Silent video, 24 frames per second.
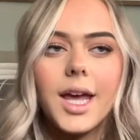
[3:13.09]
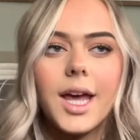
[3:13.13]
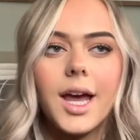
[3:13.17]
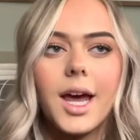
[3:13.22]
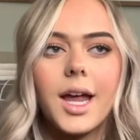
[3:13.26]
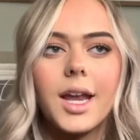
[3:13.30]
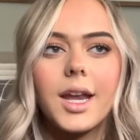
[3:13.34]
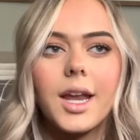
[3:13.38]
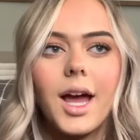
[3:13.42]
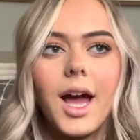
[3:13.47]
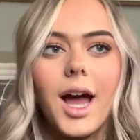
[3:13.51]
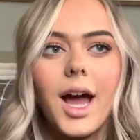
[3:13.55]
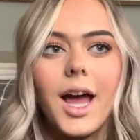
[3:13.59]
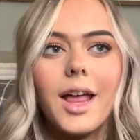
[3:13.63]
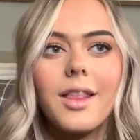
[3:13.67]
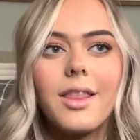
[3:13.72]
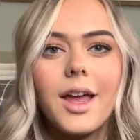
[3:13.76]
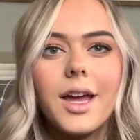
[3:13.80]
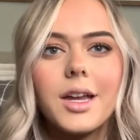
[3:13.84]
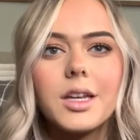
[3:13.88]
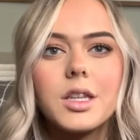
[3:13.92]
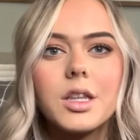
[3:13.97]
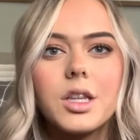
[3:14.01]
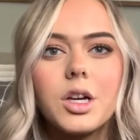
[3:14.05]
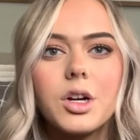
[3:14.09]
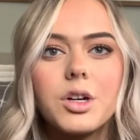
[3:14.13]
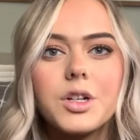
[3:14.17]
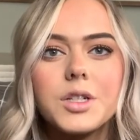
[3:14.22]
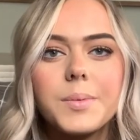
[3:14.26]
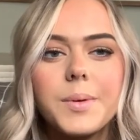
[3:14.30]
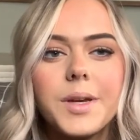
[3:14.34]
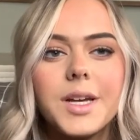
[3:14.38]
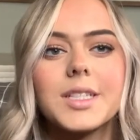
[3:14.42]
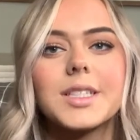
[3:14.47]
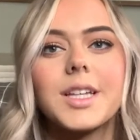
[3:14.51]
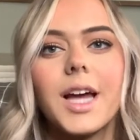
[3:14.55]
And I liked those
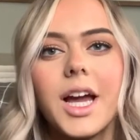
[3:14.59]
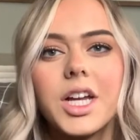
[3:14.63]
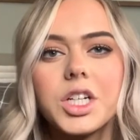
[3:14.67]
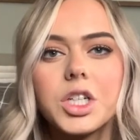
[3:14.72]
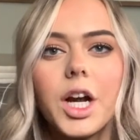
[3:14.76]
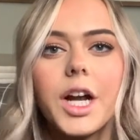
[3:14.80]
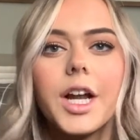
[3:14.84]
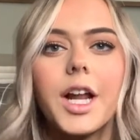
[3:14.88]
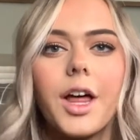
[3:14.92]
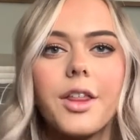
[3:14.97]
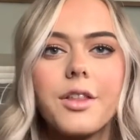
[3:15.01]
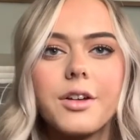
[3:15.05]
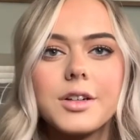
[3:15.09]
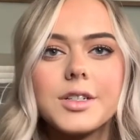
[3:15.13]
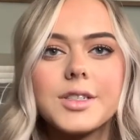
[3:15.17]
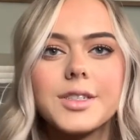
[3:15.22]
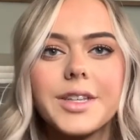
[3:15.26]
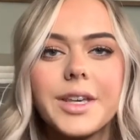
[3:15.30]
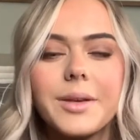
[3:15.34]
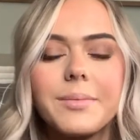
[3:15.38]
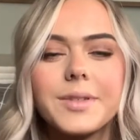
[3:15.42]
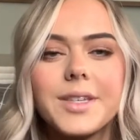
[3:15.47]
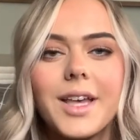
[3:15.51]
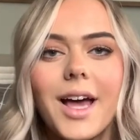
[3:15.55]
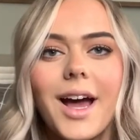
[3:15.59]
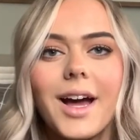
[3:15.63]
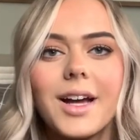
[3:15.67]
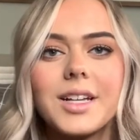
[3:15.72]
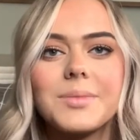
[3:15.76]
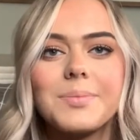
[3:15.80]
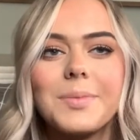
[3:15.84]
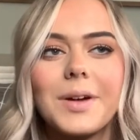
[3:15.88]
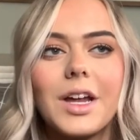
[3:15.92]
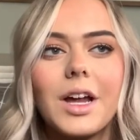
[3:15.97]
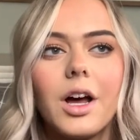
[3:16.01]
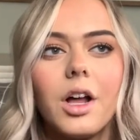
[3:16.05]
because I tried other sleep sacks,
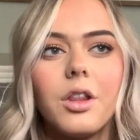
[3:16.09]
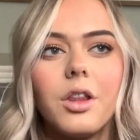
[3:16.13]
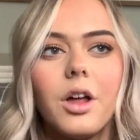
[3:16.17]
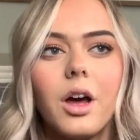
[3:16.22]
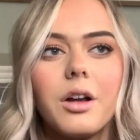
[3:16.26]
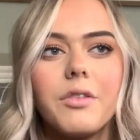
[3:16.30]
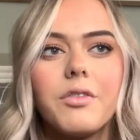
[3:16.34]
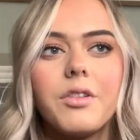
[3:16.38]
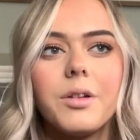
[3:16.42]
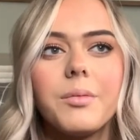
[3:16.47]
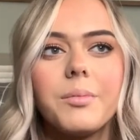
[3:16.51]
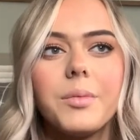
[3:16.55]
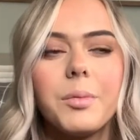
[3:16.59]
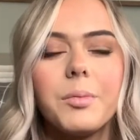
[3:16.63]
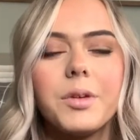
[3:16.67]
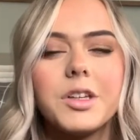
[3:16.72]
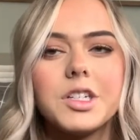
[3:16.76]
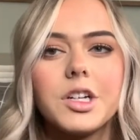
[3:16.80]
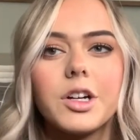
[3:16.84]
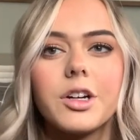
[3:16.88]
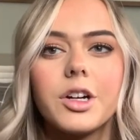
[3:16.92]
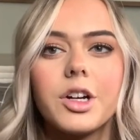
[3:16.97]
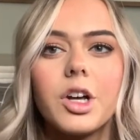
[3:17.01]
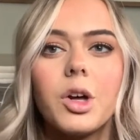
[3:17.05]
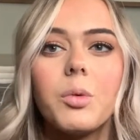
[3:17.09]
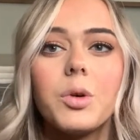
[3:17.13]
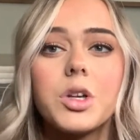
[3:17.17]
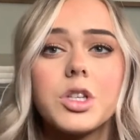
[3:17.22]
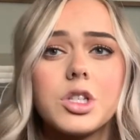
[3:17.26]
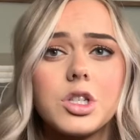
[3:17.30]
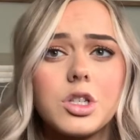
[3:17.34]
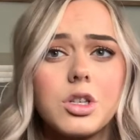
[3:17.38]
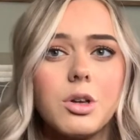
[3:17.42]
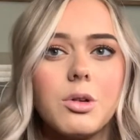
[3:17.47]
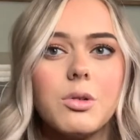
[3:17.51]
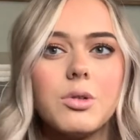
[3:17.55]
but a lot of them, the material
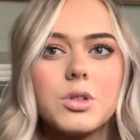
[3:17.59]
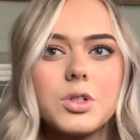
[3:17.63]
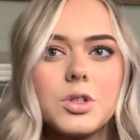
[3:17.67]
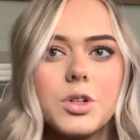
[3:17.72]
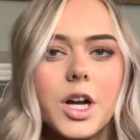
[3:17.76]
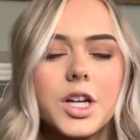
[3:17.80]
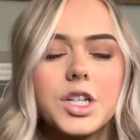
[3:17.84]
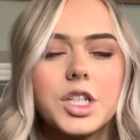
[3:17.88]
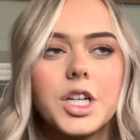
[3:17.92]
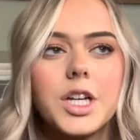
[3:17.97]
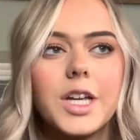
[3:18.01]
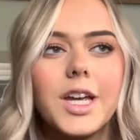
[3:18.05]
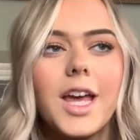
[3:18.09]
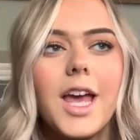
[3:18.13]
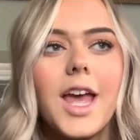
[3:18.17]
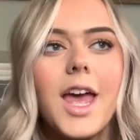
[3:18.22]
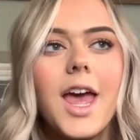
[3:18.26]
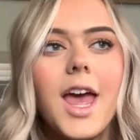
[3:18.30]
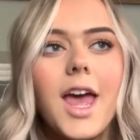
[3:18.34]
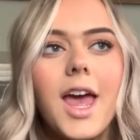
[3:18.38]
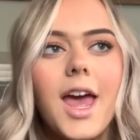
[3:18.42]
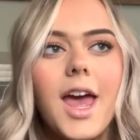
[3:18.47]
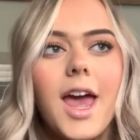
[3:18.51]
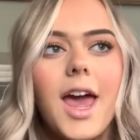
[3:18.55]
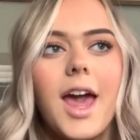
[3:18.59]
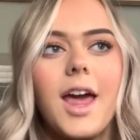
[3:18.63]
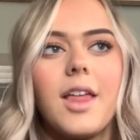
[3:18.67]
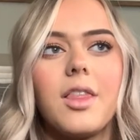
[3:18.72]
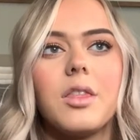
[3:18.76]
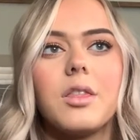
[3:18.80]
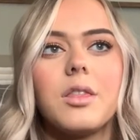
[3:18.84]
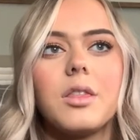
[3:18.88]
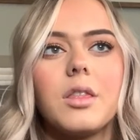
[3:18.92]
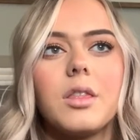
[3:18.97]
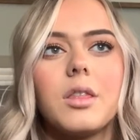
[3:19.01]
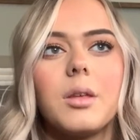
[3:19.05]
was too stretchy
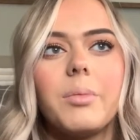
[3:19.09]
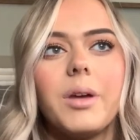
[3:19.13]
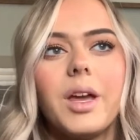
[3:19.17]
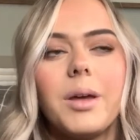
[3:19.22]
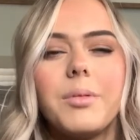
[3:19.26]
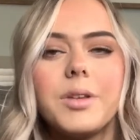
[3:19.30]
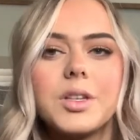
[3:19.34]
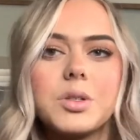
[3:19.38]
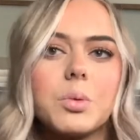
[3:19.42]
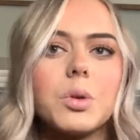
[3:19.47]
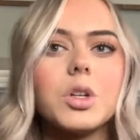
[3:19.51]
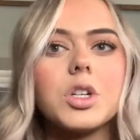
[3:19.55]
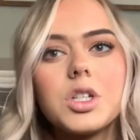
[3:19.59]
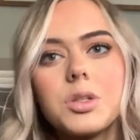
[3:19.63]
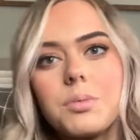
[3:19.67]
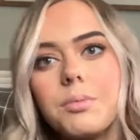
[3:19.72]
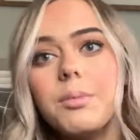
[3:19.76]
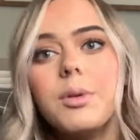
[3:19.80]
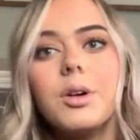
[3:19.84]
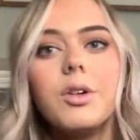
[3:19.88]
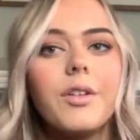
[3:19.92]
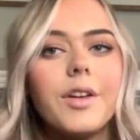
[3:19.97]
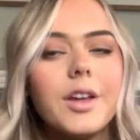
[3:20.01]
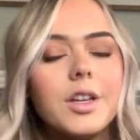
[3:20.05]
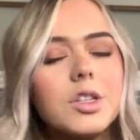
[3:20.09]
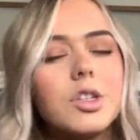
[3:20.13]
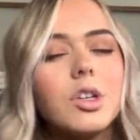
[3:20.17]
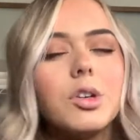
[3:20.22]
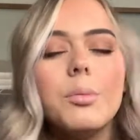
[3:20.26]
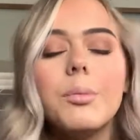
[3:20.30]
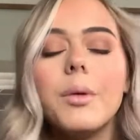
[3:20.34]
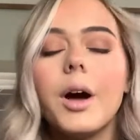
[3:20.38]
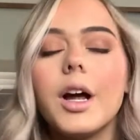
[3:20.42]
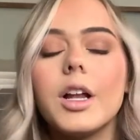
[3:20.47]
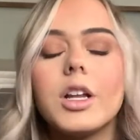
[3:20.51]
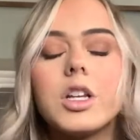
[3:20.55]
and the babies were just moving too
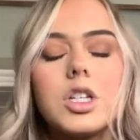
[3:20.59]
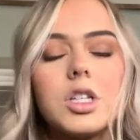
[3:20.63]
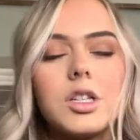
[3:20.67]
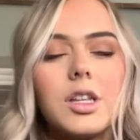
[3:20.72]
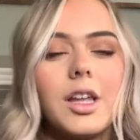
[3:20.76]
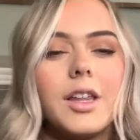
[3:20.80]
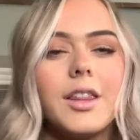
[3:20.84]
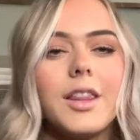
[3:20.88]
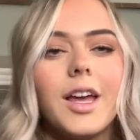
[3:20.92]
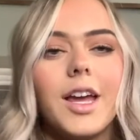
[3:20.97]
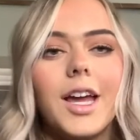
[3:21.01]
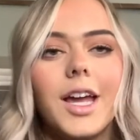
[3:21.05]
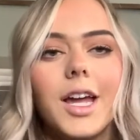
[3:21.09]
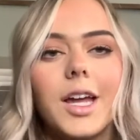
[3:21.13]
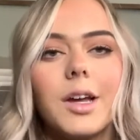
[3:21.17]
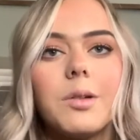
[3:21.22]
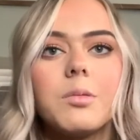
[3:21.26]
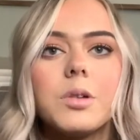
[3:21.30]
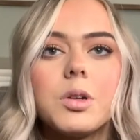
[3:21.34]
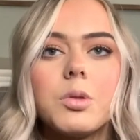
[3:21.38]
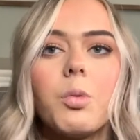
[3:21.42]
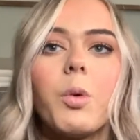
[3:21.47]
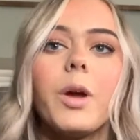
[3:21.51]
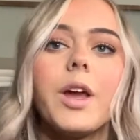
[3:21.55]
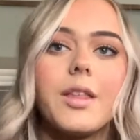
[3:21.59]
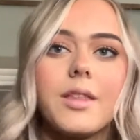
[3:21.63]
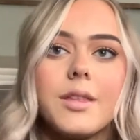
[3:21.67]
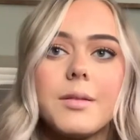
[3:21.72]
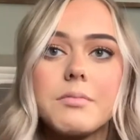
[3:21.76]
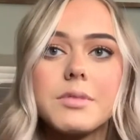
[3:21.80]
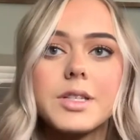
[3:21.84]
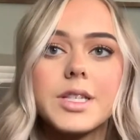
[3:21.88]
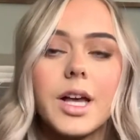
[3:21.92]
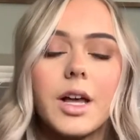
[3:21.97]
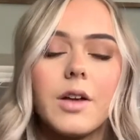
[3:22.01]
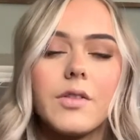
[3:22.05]
much that they would wake
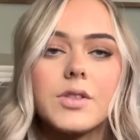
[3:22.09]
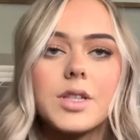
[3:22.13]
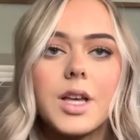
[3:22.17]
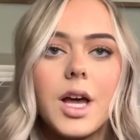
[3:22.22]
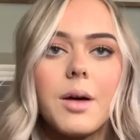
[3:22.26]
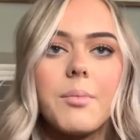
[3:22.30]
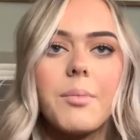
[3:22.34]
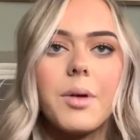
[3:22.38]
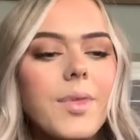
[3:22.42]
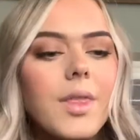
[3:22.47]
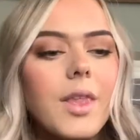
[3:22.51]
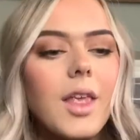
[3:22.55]
themselves up.